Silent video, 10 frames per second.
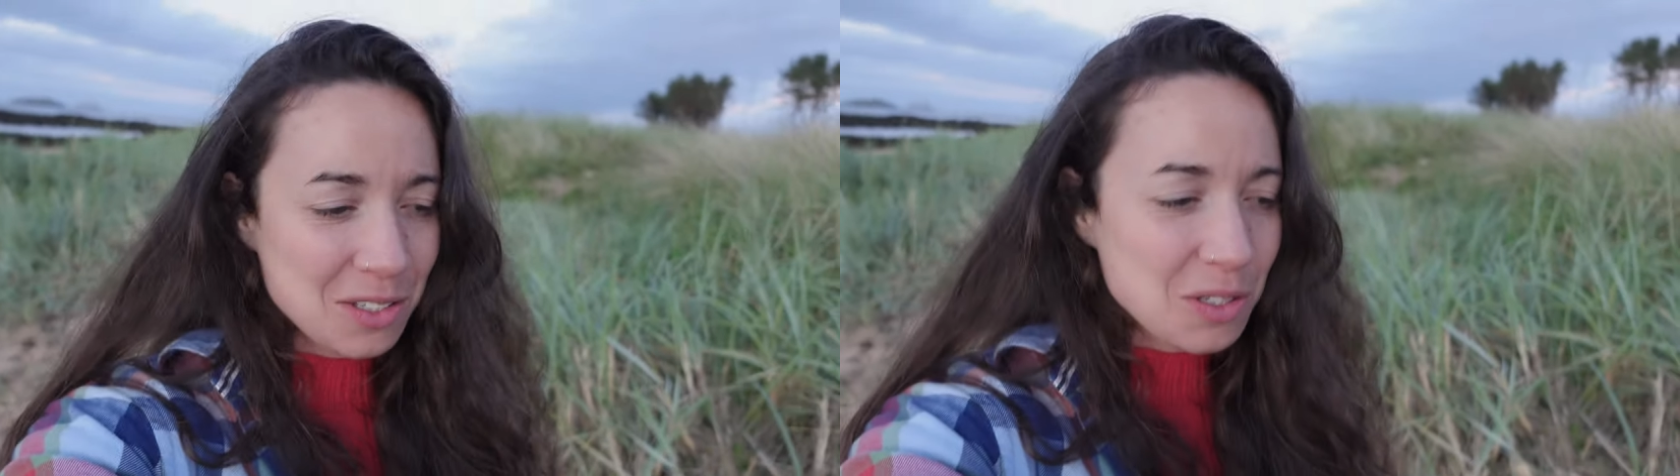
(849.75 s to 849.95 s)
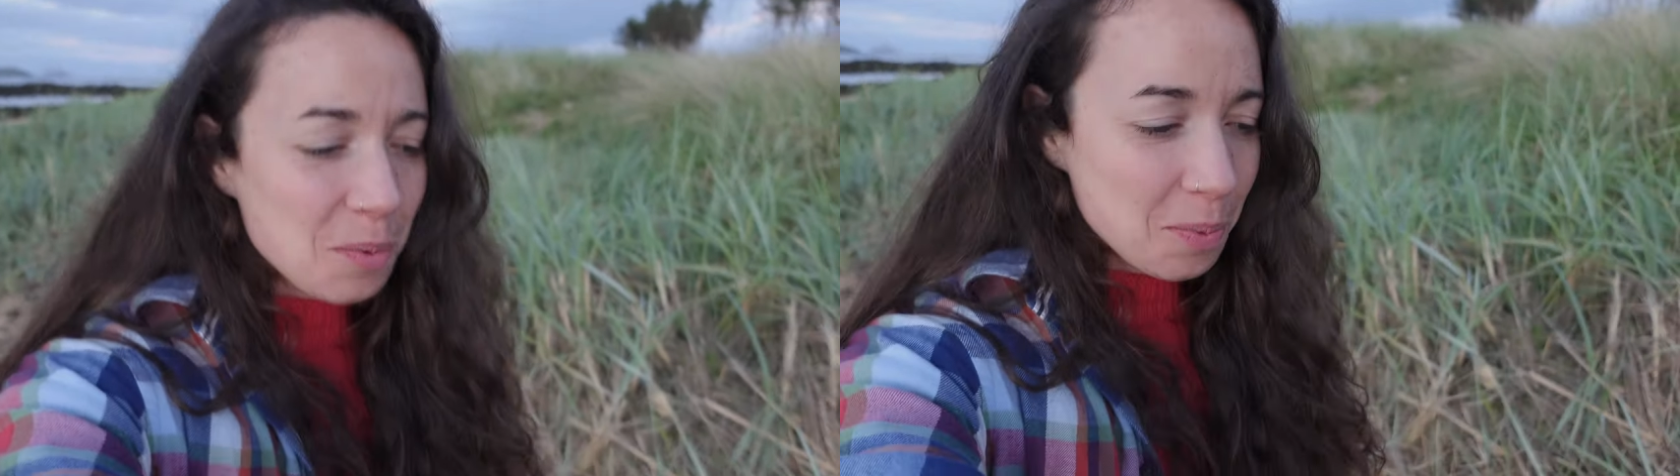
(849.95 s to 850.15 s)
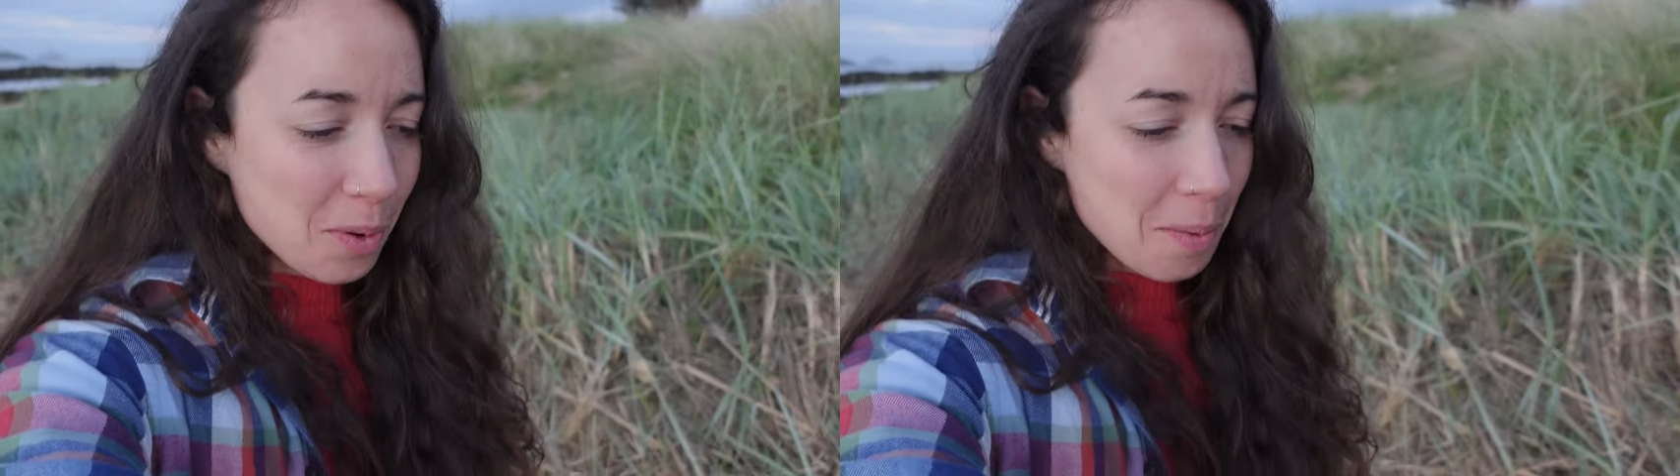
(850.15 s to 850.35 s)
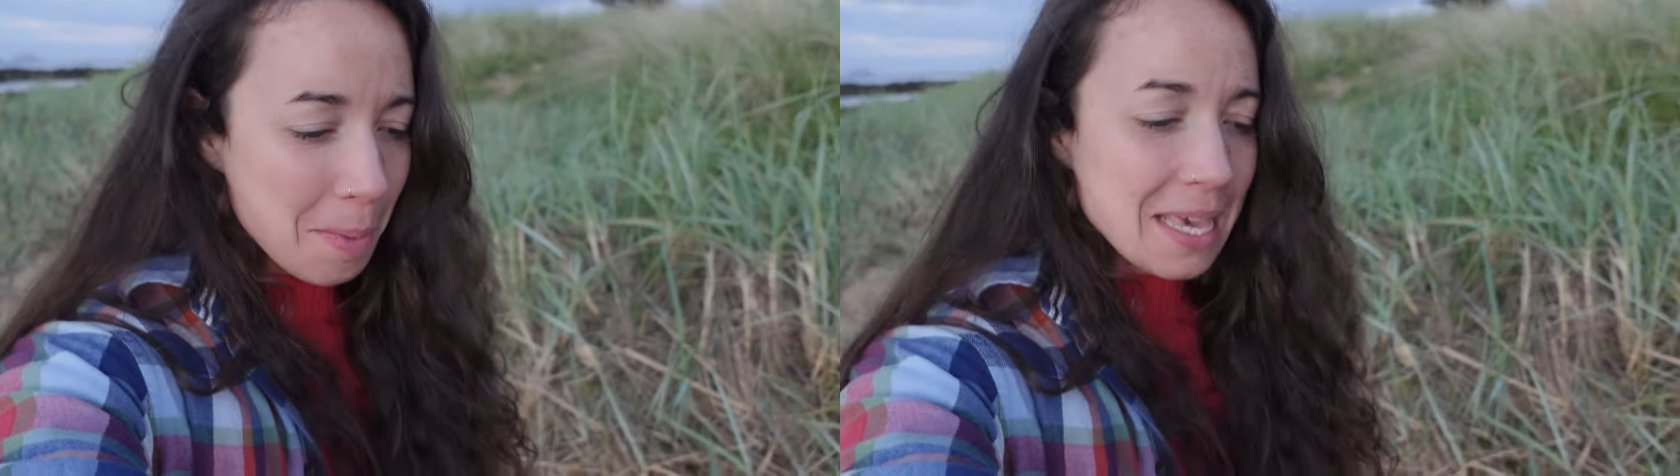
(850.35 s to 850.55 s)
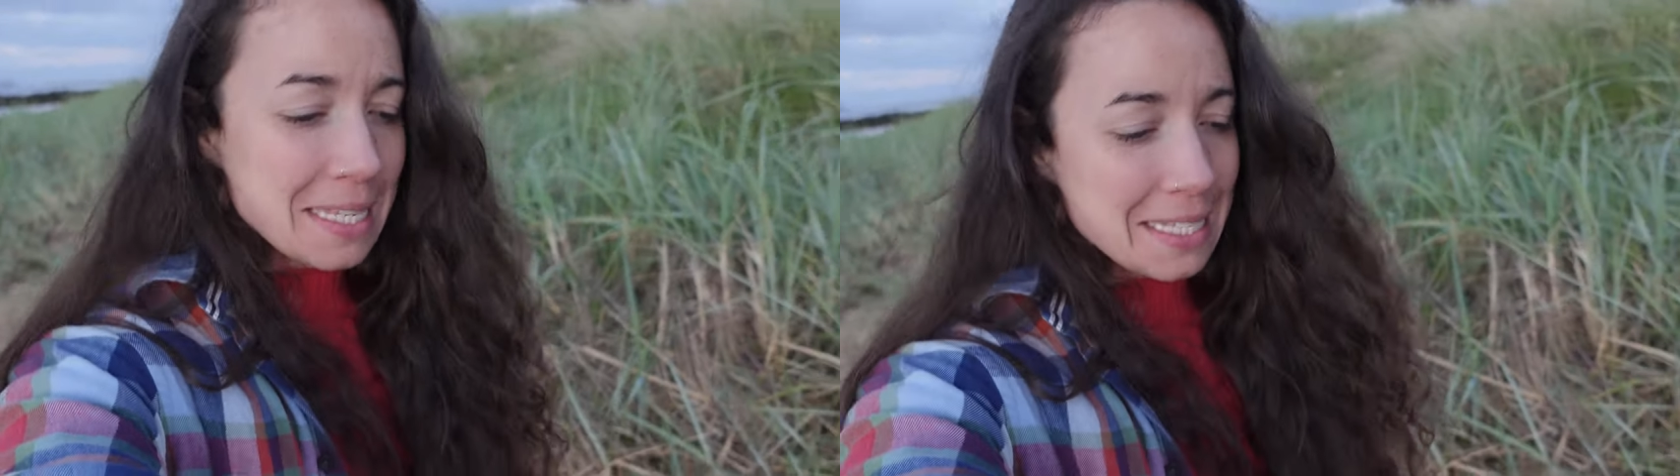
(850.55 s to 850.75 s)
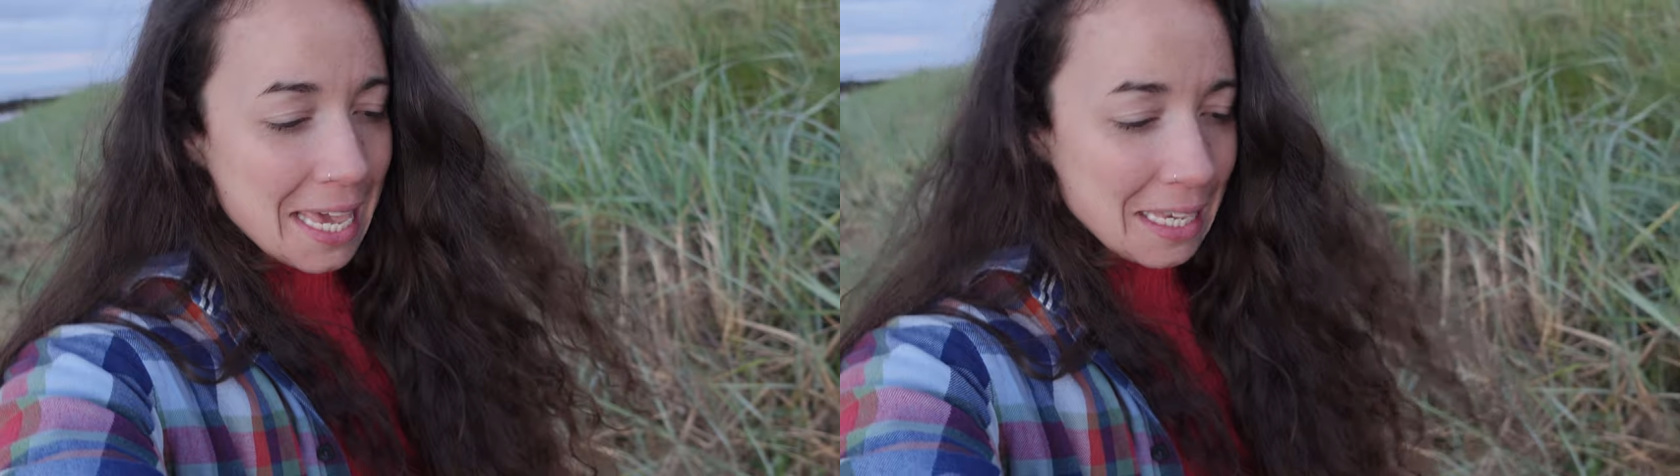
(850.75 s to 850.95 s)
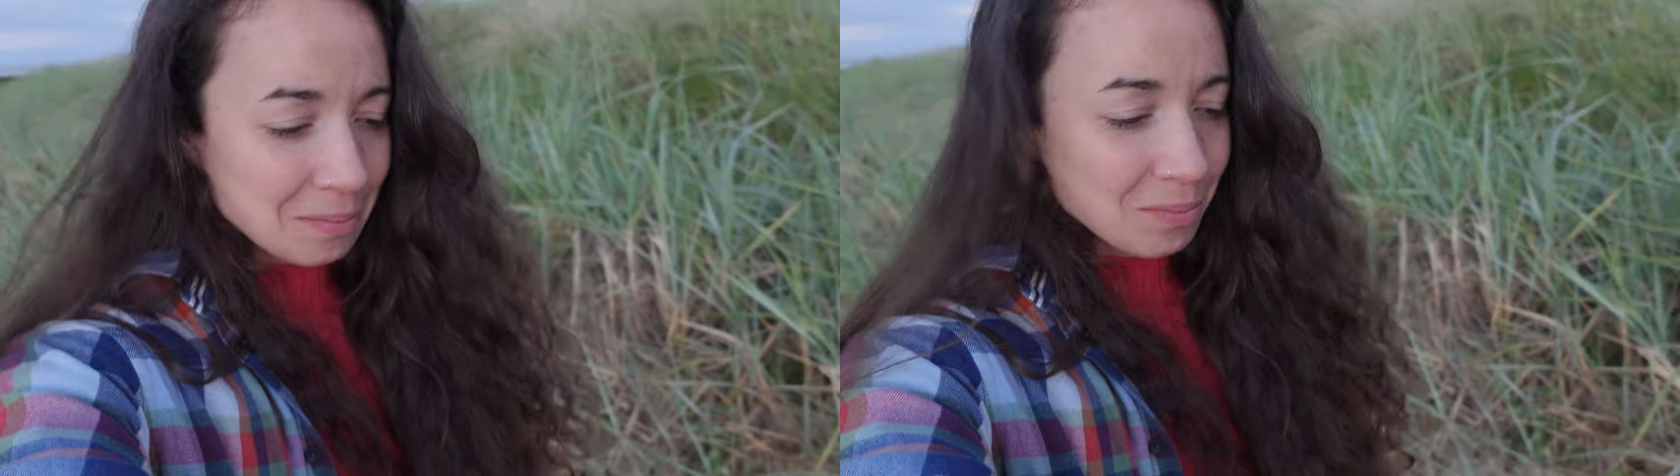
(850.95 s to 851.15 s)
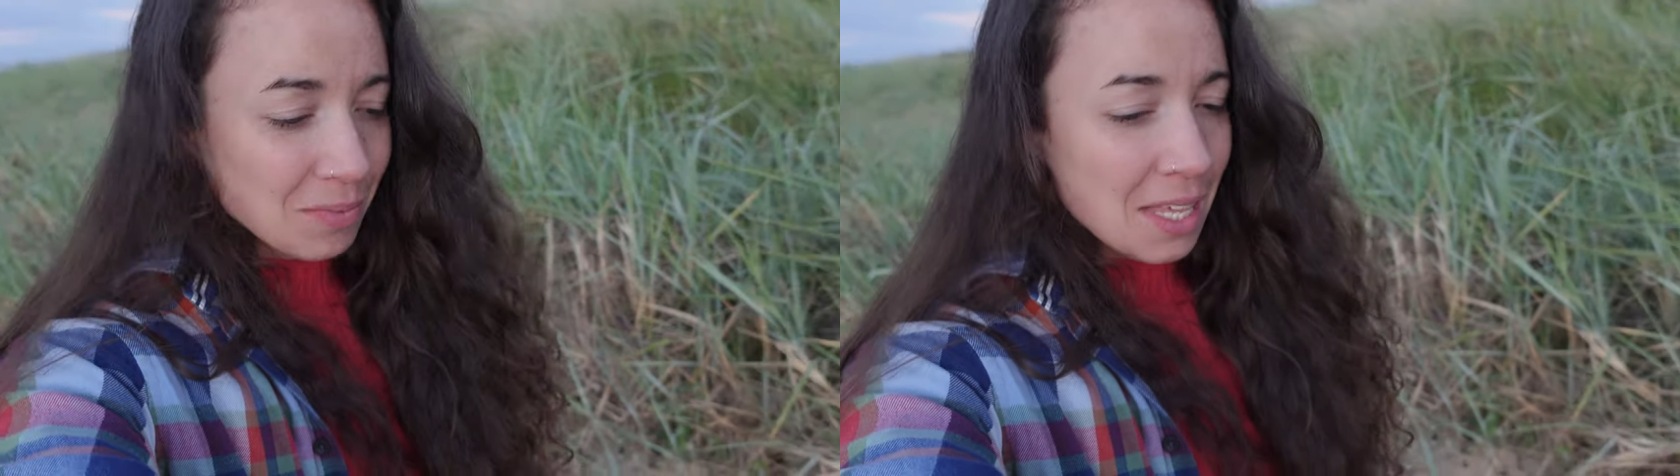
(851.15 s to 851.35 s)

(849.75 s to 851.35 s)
super amazing,